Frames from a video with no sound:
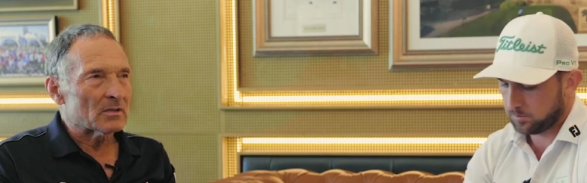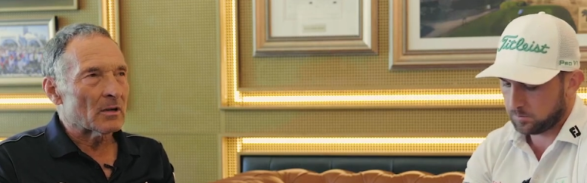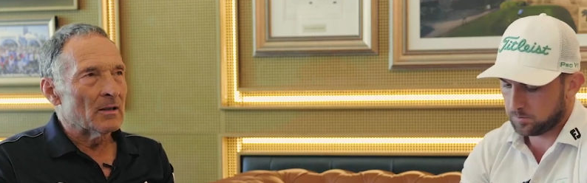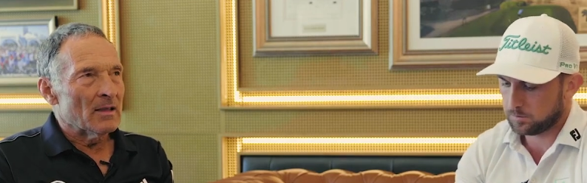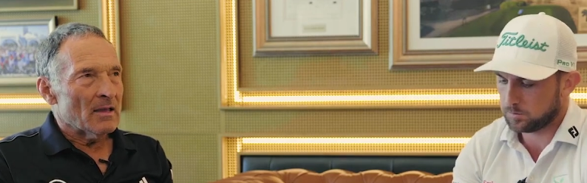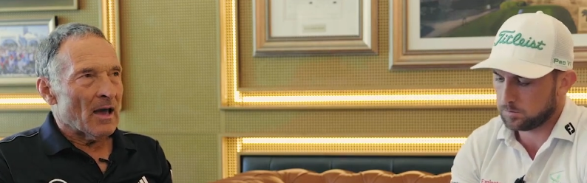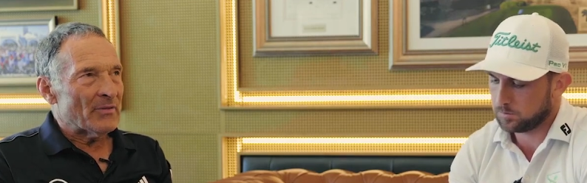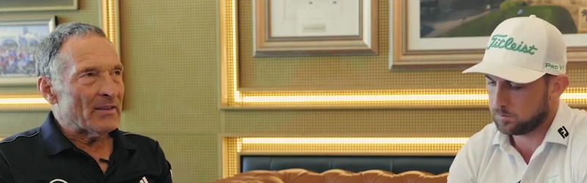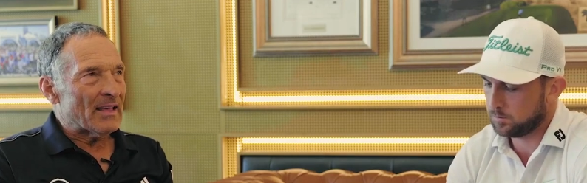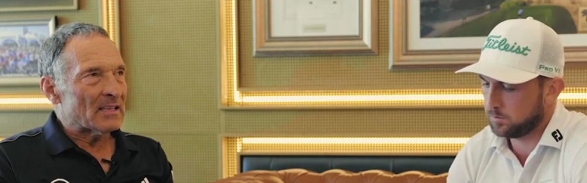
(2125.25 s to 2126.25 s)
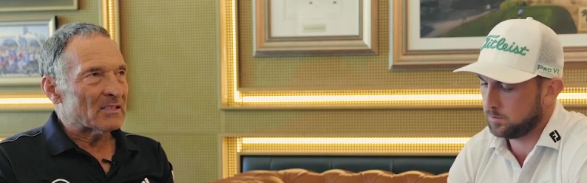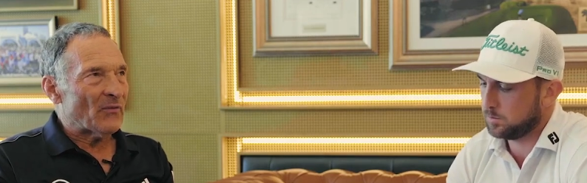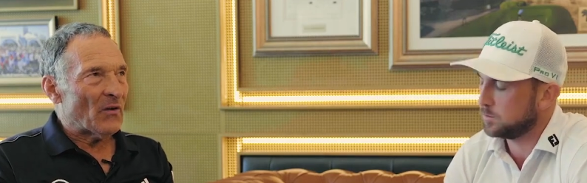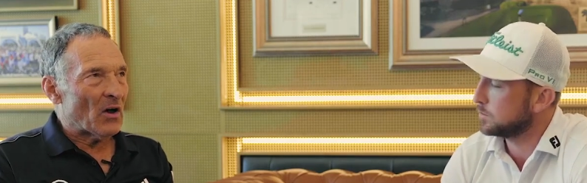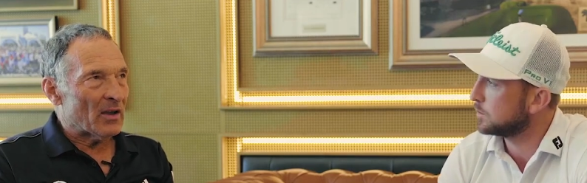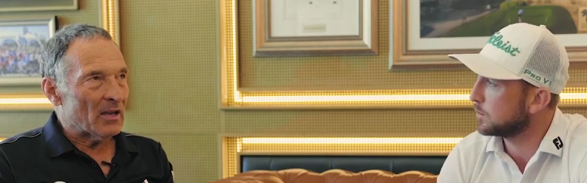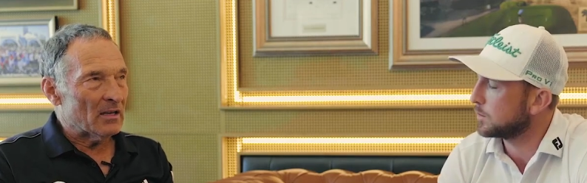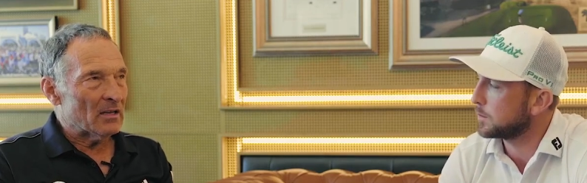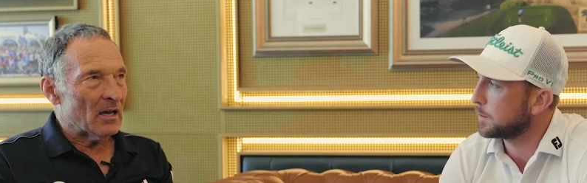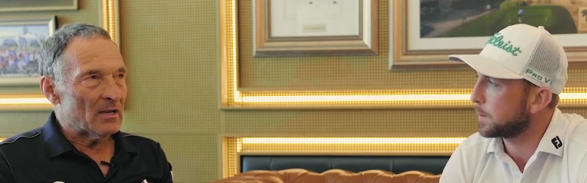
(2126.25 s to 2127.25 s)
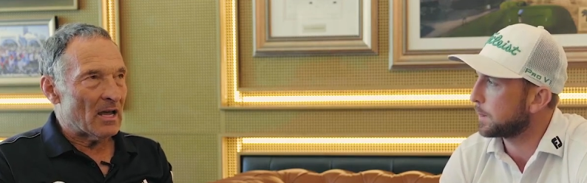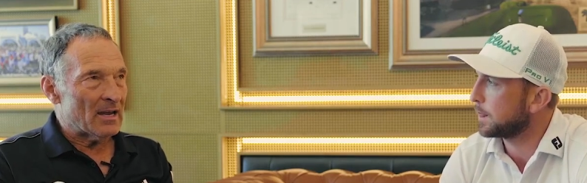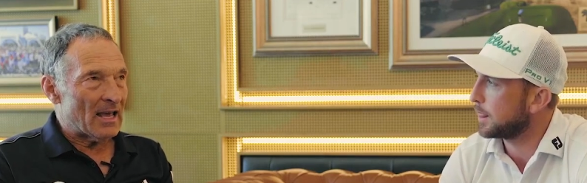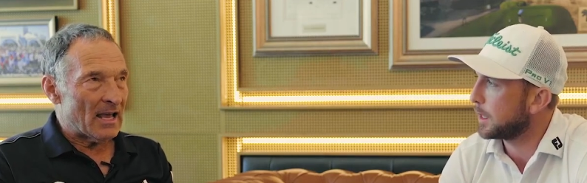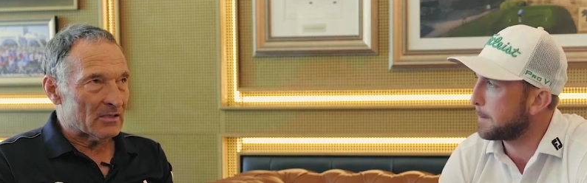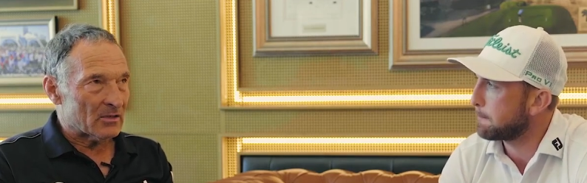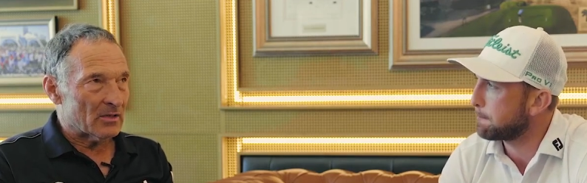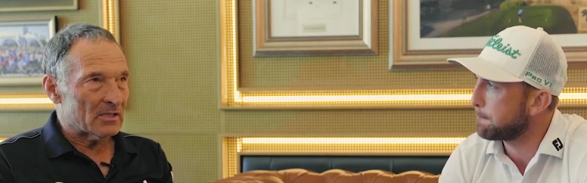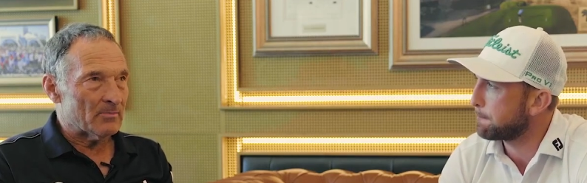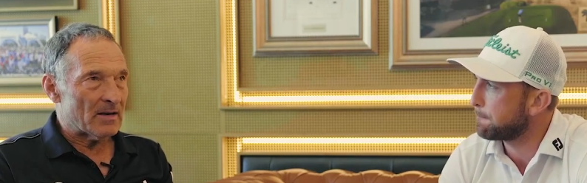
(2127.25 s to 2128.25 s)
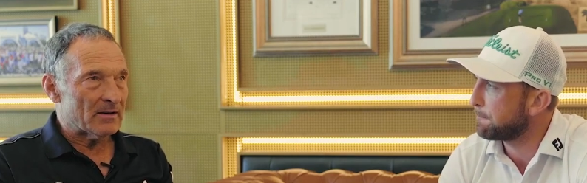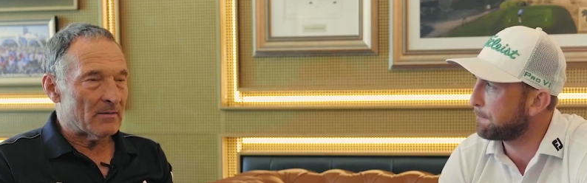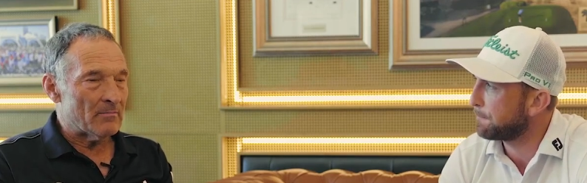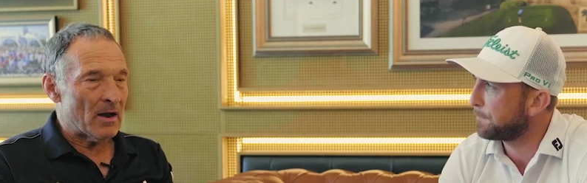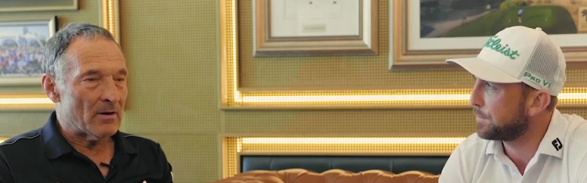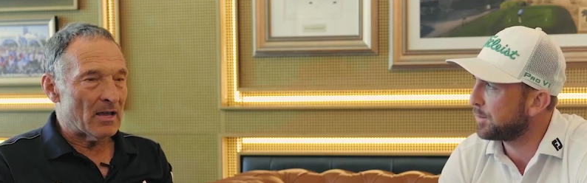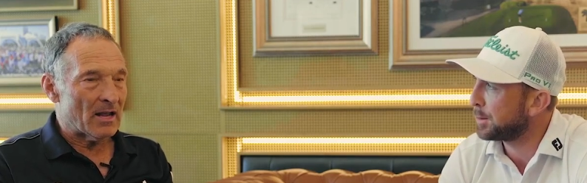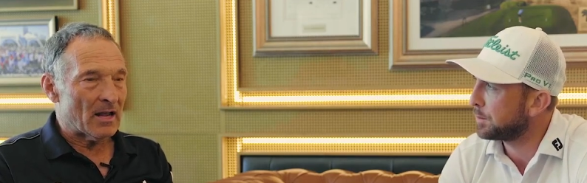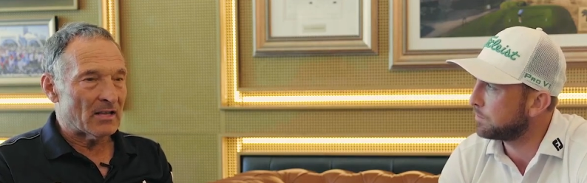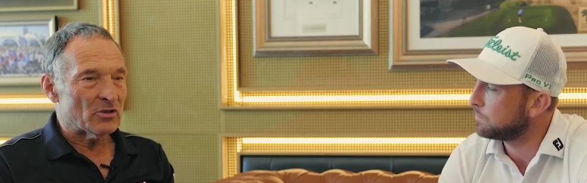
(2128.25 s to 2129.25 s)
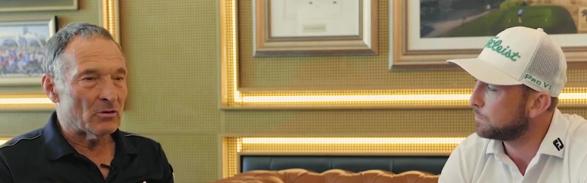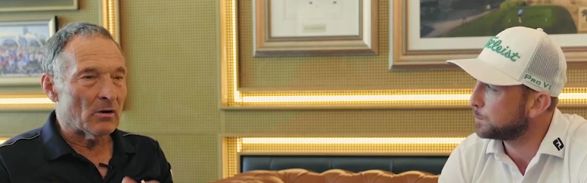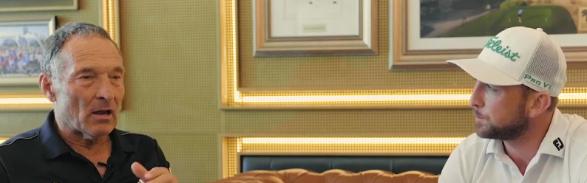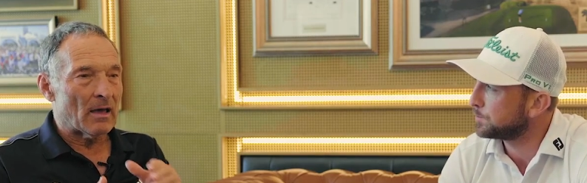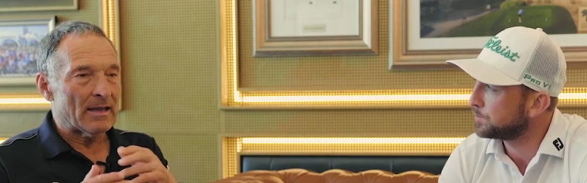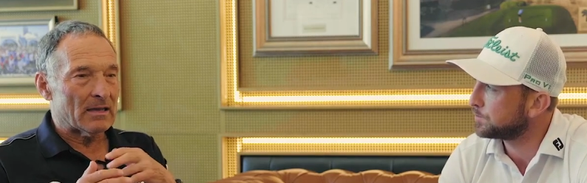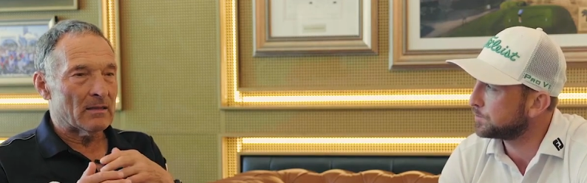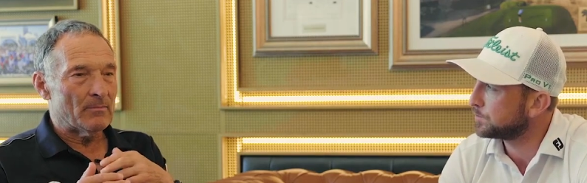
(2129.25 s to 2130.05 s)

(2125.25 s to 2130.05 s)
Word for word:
Speaker 1: So I think that's fine, and, and it has got its merit. And I do like